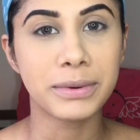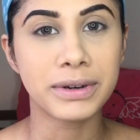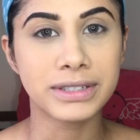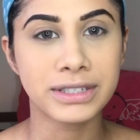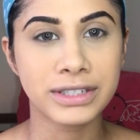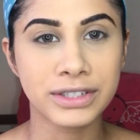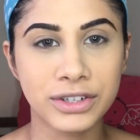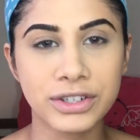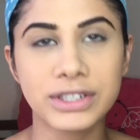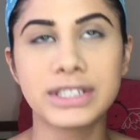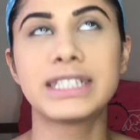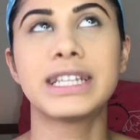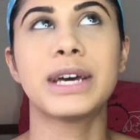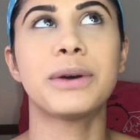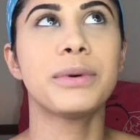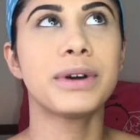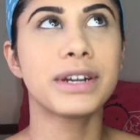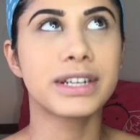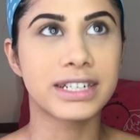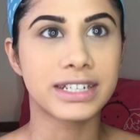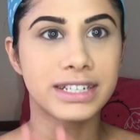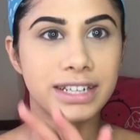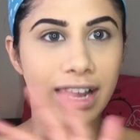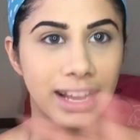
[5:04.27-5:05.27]
person, because there
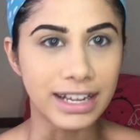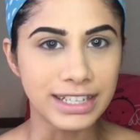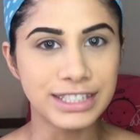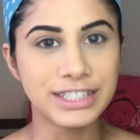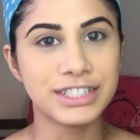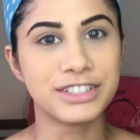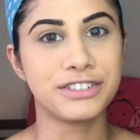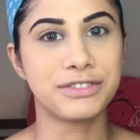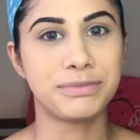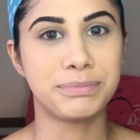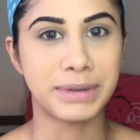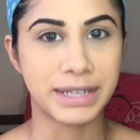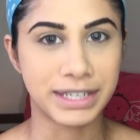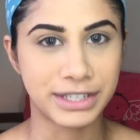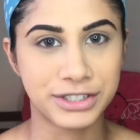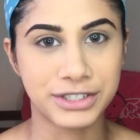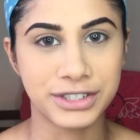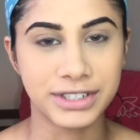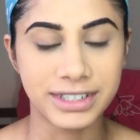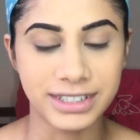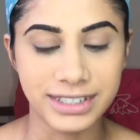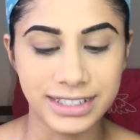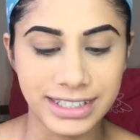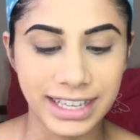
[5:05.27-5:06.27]
were tons of
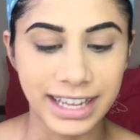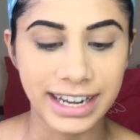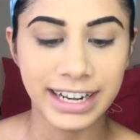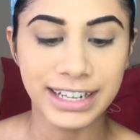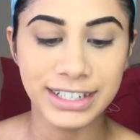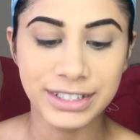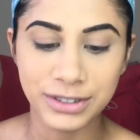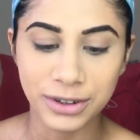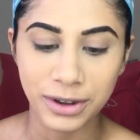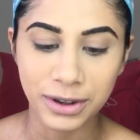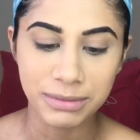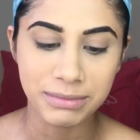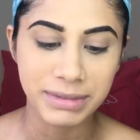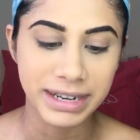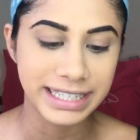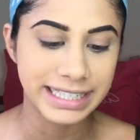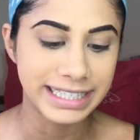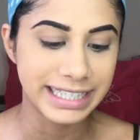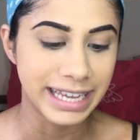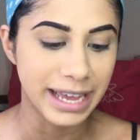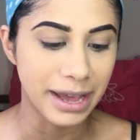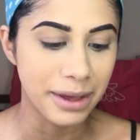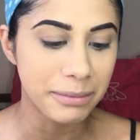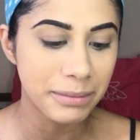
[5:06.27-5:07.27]
pictures that I saw on my
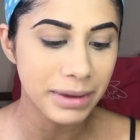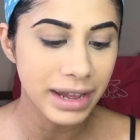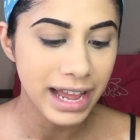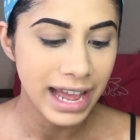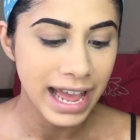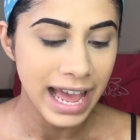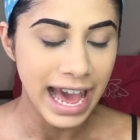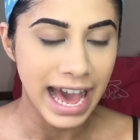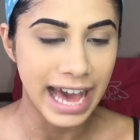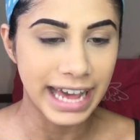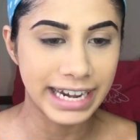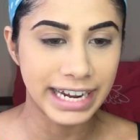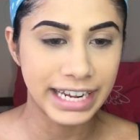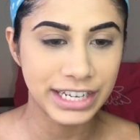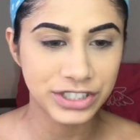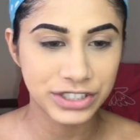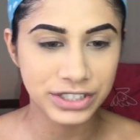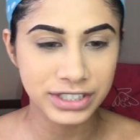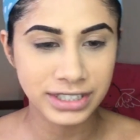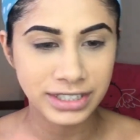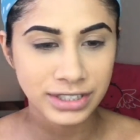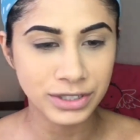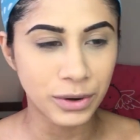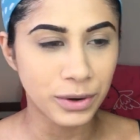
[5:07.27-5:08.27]
DM, and I
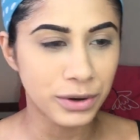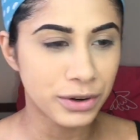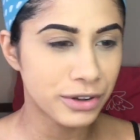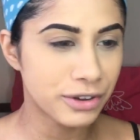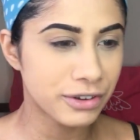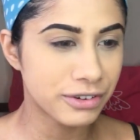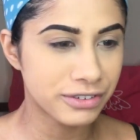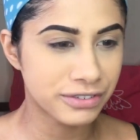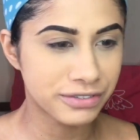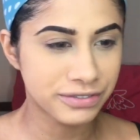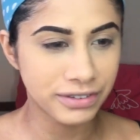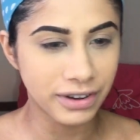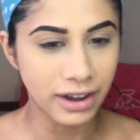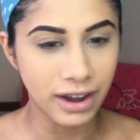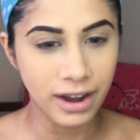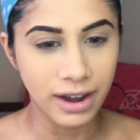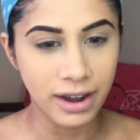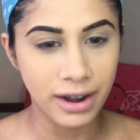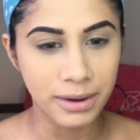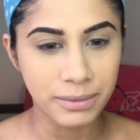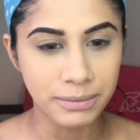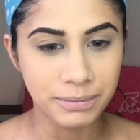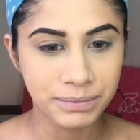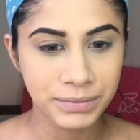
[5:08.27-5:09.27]
just sort of
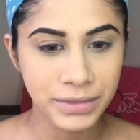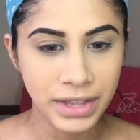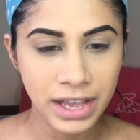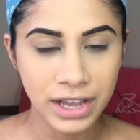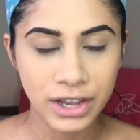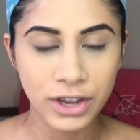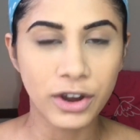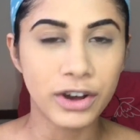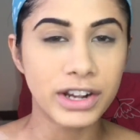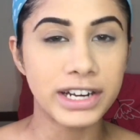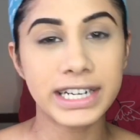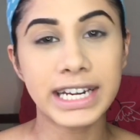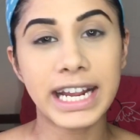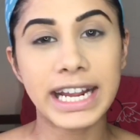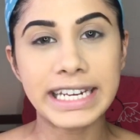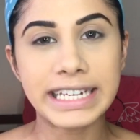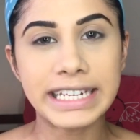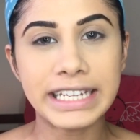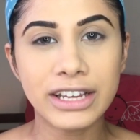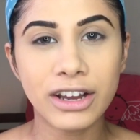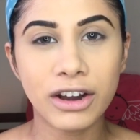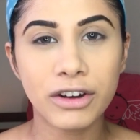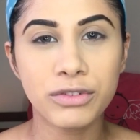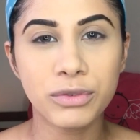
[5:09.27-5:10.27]
got an
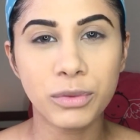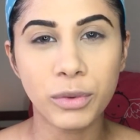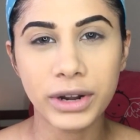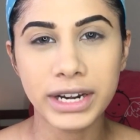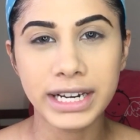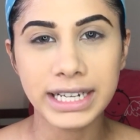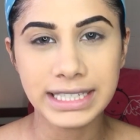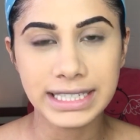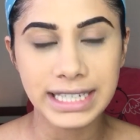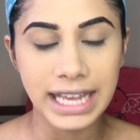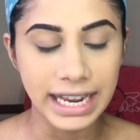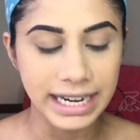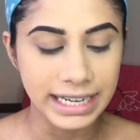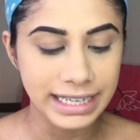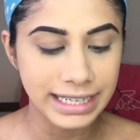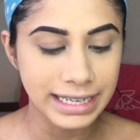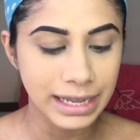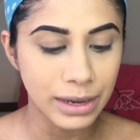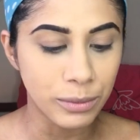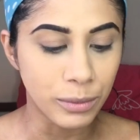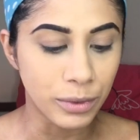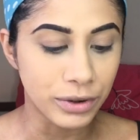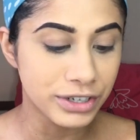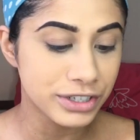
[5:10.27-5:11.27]
idea of what
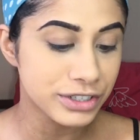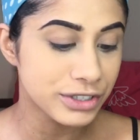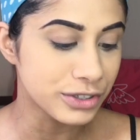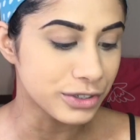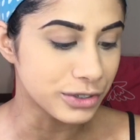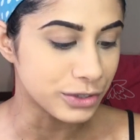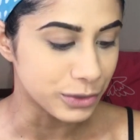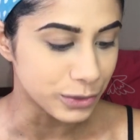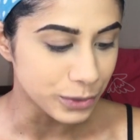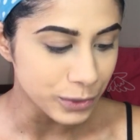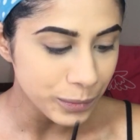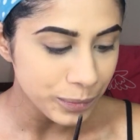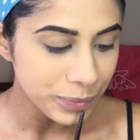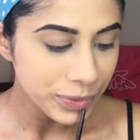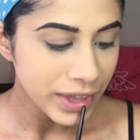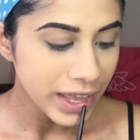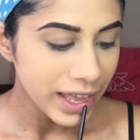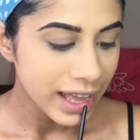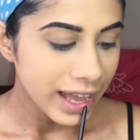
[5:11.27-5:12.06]
exactly I wanted to do.